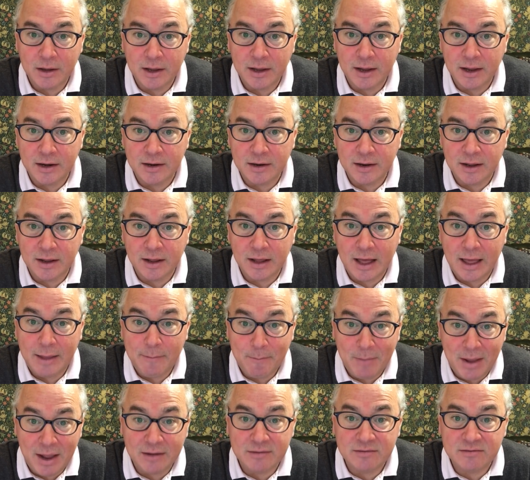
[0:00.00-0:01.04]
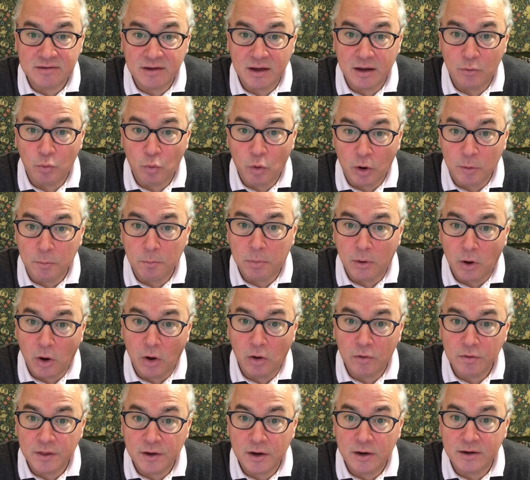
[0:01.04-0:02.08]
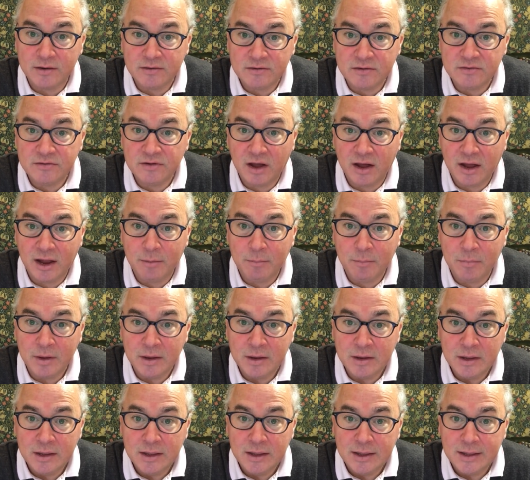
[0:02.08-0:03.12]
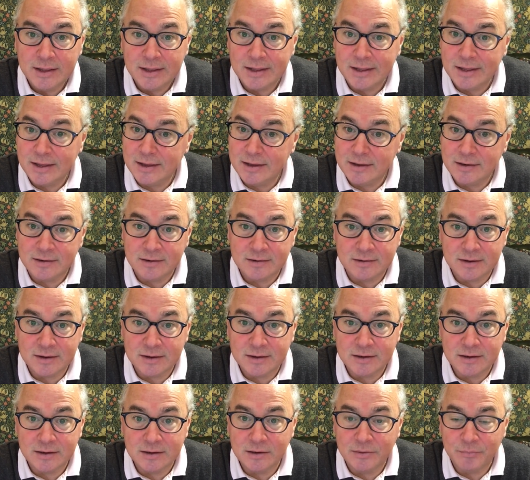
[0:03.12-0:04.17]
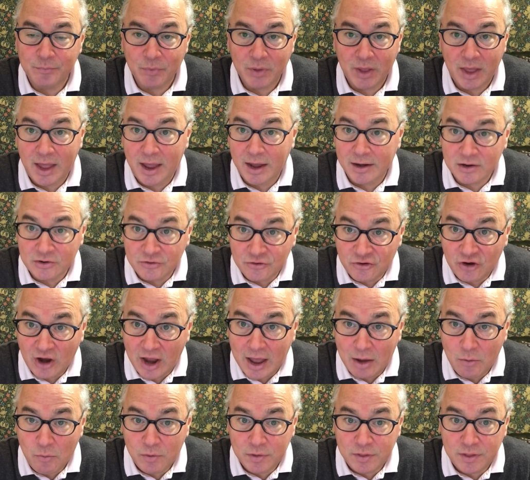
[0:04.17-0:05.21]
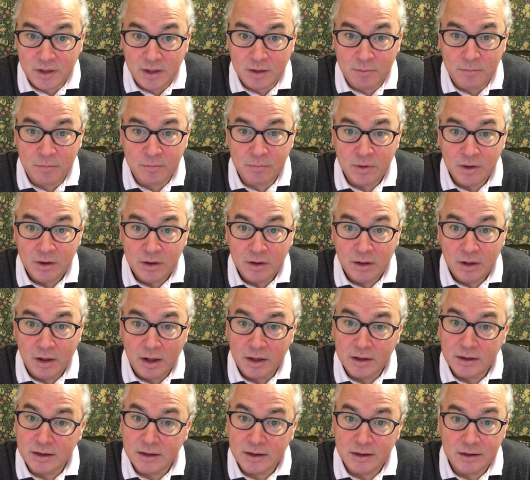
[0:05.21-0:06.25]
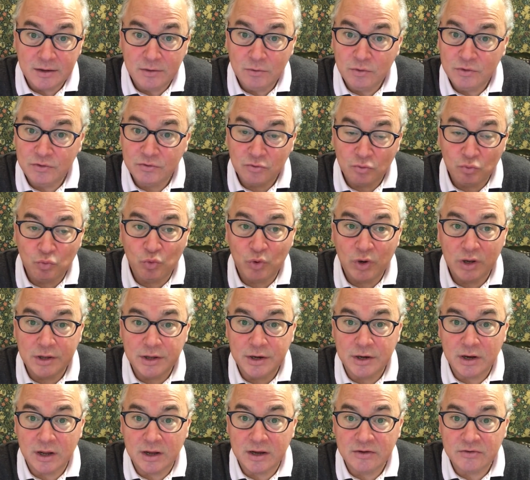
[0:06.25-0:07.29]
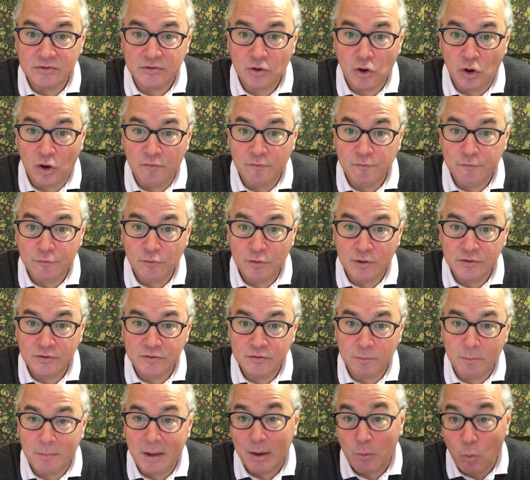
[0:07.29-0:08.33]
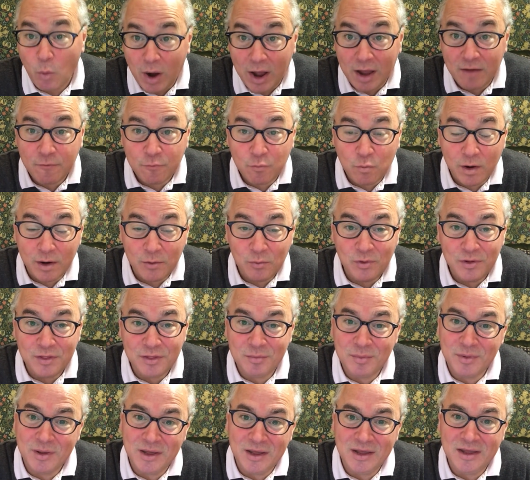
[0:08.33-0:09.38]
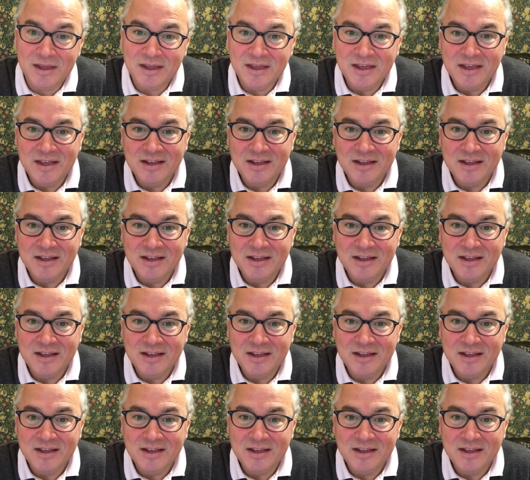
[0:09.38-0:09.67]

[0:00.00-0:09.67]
And I met Ron Paul there at the time and had a chat with him. It was a really nice conference. My wife went with me.